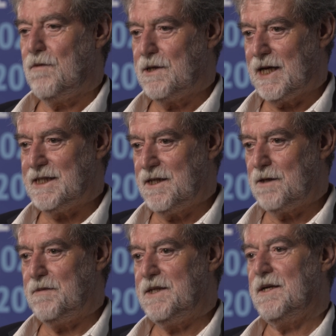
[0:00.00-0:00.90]
what has
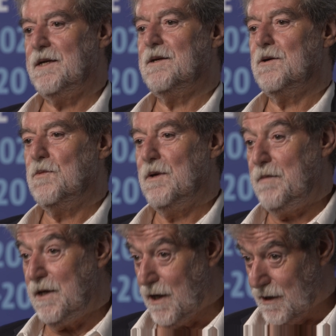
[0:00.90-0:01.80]
not been done will
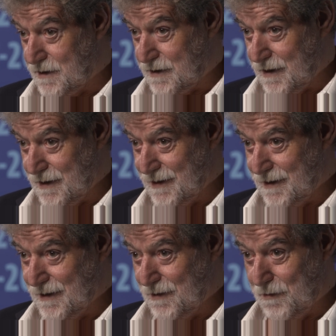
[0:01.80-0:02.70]
be lost.
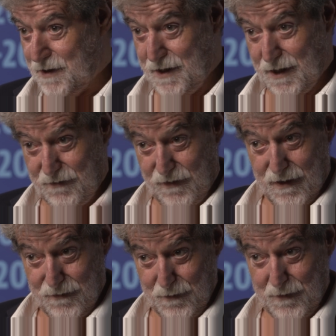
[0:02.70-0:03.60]
We're not
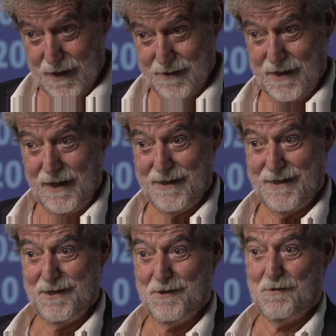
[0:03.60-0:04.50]
far from that
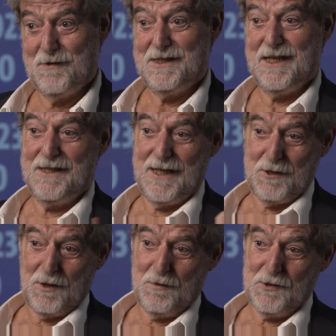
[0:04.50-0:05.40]
date. We said
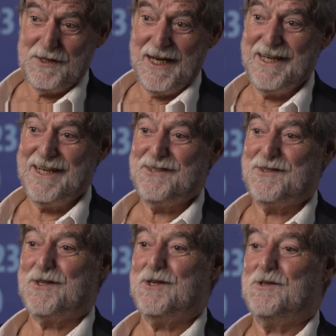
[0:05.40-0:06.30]
that almost 10
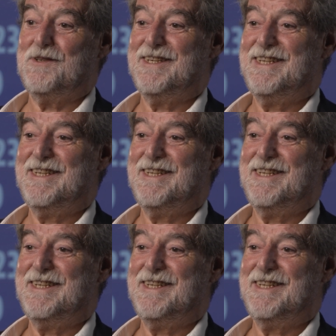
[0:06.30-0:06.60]
years ago,